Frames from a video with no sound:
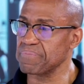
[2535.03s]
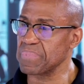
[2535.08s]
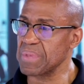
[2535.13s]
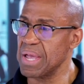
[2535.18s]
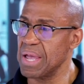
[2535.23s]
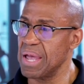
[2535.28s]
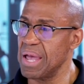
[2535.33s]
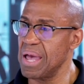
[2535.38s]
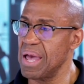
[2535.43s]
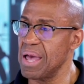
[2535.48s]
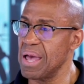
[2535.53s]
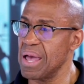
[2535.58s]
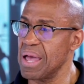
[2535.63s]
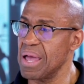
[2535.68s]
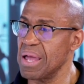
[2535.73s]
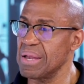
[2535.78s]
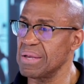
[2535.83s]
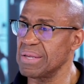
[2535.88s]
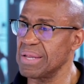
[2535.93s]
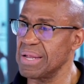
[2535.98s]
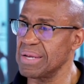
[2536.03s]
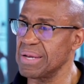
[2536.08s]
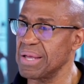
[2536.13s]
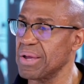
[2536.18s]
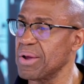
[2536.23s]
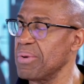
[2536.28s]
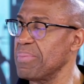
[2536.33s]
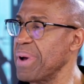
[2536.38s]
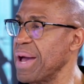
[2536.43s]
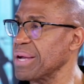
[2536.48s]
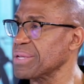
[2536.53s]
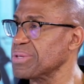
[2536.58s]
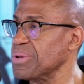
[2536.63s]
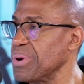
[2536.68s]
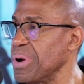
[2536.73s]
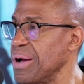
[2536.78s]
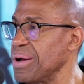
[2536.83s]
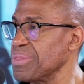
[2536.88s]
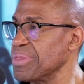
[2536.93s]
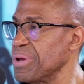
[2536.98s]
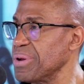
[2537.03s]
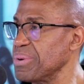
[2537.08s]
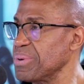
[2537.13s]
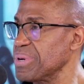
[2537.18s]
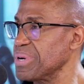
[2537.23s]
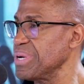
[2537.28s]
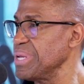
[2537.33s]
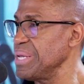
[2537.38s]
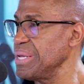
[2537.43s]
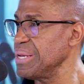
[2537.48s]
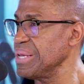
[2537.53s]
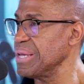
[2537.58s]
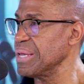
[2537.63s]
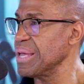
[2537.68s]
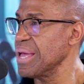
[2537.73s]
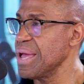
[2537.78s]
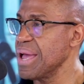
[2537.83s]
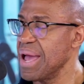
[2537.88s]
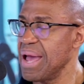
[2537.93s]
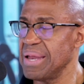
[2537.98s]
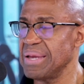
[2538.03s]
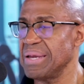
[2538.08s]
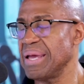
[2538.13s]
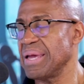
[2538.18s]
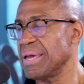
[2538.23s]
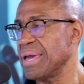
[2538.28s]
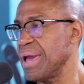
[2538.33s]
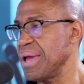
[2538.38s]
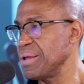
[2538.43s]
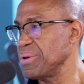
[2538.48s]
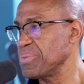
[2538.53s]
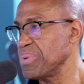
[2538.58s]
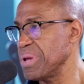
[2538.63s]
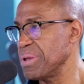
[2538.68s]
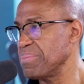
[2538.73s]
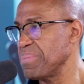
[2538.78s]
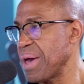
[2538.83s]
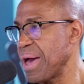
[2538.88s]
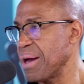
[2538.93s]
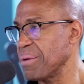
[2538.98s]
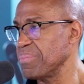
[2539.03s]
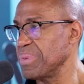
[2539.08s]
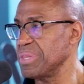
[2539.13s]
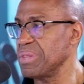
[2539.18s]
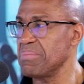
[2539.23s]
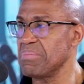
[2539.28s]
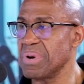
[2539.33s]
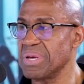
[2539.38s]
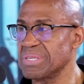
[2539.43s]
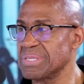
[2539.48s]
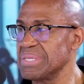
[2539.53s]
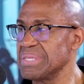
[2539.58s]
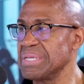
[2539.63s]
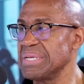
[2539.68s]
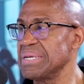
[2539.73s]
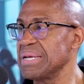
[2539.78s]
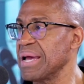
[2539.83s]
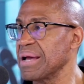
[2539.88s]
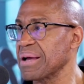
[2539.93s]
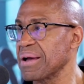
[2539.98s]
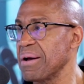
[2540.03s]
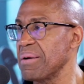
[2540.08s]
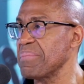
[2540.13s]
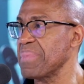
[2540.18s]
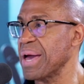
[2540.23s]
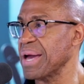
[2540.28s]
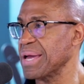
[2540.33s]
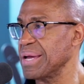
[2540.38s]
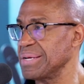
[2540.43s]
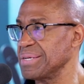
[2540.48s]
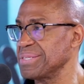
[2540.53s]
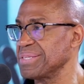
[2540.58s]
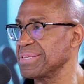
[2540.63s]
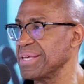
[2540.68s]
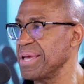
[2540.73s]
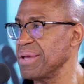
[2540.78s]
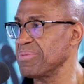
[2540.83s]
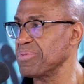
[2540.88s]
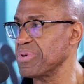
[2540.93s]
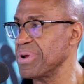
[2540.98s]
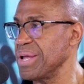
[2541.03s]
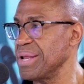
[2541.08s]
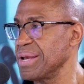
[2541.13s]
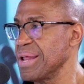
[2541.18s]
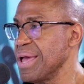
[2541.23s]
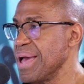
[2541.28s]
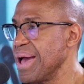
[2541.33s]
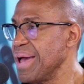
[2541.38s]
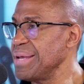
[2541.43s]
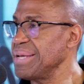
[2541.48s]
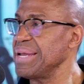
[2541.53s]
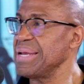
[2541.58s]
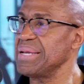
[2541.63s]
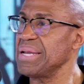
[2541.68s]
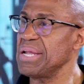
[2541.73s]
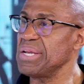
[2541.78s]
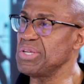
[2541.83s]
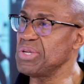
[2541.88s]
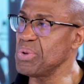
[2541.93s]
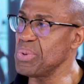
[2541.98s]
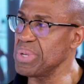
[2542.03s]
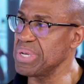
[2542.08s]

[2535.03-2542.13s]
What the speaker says: And then they go back to how they were eating, and they gain weight back. But the muscle did not come back at the same rate. And then they do it